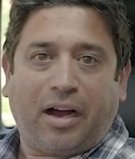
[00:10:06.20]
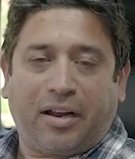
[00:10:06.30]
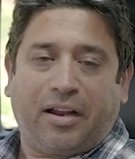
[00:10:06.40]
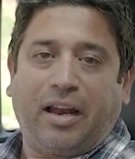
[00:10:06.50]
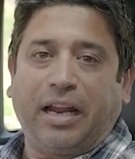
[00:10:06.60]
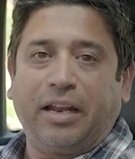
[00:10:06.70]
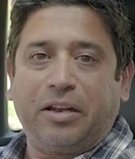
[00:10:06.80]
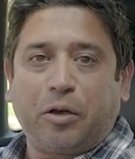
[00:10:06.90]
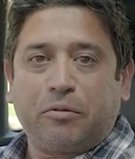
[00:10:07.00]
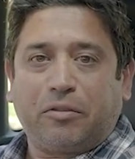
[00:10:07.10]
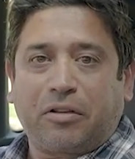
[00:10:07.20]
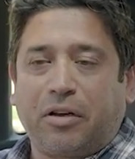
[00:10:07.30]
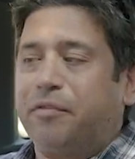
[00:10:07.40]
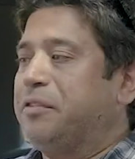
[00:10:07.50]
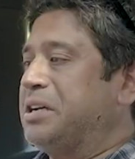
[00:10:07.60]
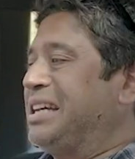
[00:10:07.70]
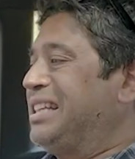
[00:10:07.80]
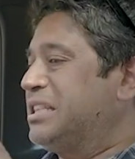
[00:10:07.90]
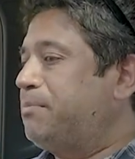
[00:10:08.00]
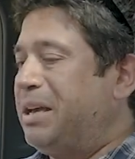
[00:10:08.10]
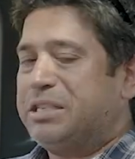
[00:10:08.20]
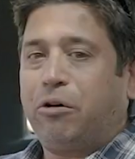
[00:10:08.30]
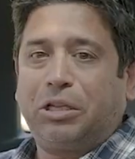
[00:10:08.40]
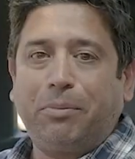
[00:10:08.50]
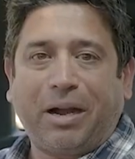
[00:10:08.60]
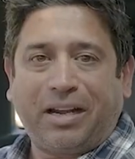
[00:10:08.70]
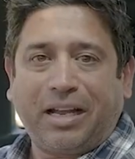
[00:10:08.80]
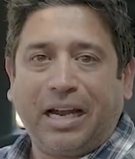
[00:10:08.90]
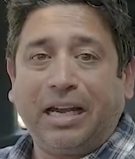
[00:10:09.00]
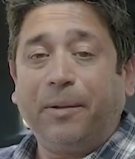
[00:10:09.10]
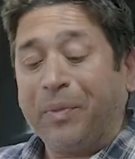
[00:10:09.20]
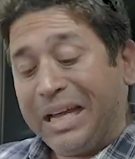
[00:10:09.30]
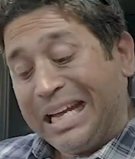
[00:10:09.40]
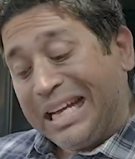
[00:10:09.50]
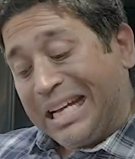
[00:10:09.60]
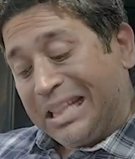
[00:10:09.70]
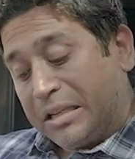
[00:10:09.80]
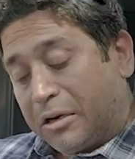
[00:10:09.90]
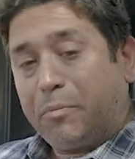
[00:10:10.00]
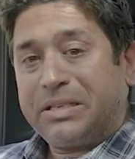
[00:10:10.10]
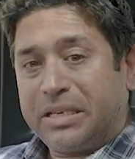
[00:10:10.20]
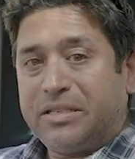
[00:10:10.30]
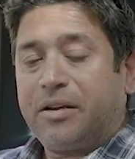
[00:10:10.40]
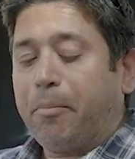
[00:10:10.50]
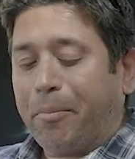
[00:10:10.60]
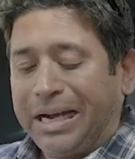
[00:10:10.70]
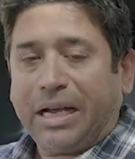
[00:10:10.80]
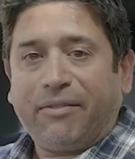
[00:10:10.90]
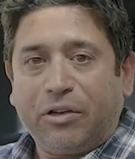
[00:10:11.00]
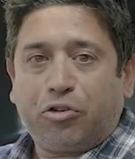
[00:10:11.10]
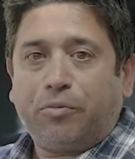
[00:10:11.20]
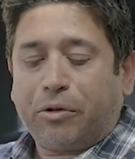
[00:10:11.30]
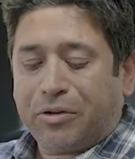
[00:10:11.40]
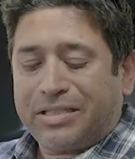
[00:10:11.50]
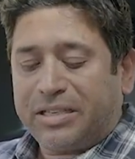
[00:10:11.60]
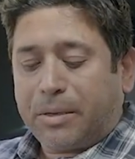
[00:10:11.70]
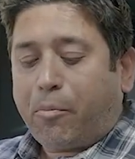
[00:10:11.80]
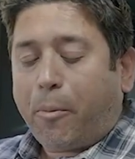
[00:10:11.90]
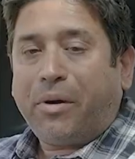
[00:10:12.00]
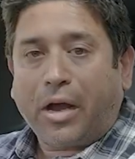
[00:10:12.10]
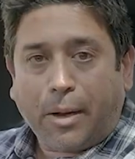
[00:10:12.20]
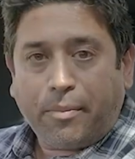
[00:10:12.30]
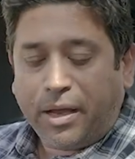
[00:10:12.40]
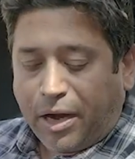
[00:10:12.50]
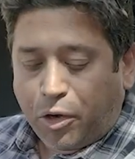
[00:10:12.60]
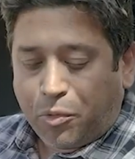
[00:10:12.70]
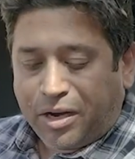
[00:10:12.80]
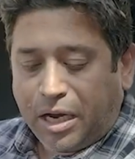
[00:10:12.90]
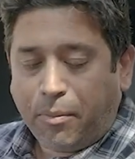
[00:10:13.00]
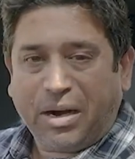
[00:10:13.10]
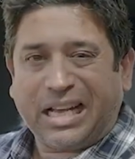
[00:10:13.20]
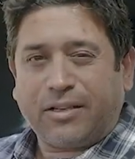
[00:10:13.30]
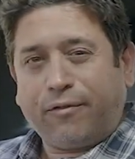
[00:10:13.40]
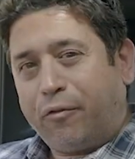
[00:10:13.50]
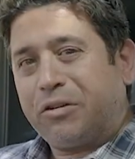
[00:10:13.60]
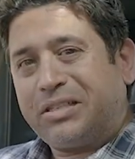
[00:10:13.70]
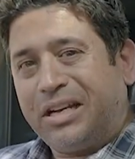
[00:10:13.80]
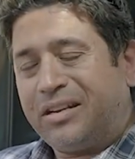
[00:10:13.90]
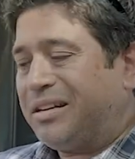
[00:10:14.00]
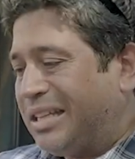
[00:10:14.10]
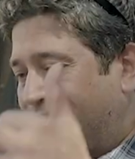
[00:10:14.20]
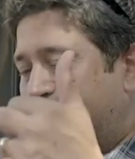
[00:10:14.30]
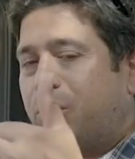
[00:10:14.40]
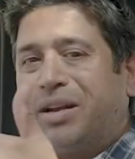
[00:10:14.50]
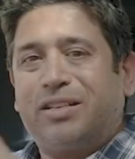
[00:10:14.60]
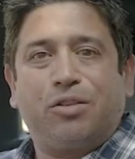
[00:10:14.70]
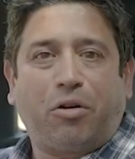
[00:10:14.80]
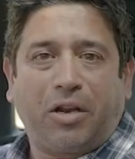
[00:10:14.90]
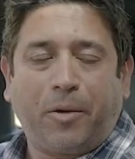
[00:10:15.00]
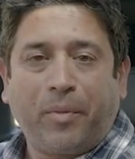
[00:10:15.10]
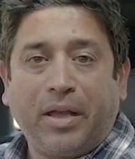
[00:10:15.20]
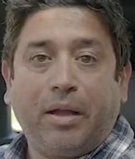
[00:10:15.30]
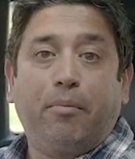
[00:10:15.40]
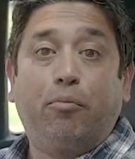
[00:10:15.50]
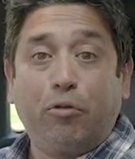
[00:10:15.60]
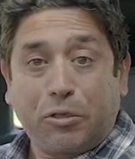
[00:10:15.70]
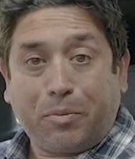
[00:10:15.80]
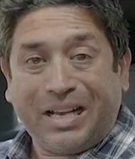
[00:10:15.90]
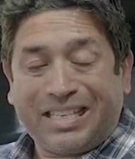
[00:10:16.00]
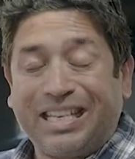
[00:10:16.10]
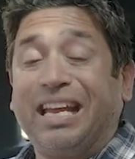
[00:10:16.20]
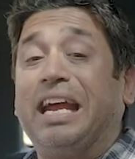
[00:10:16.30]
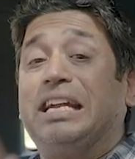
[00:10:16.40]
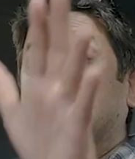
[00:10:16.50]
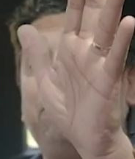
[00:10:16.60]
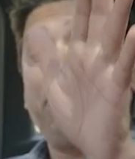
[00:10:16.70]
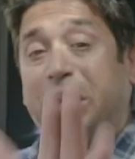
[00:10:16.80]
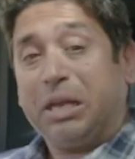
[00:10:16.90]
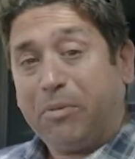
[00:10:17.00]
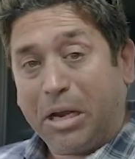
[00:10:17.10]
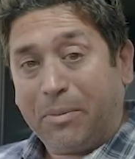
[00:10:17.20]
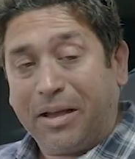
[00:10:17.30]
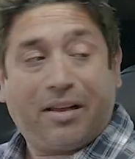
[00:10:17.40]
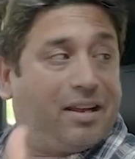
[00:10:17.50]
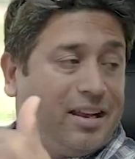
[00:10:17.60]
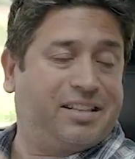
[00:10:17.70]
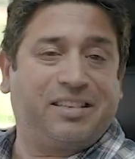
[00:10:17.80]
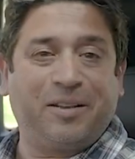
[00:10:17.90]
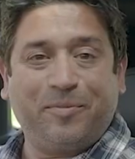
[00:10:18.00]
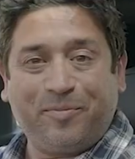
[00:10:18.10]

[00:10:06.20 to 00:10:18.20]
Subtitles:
R-Line in terms of the comfort, the space or the practicality. The third passenger might have an issue because there's a proper hump right over here, but as a four-seater, this one is sorted. Boot space, it's pretty big. Let's see.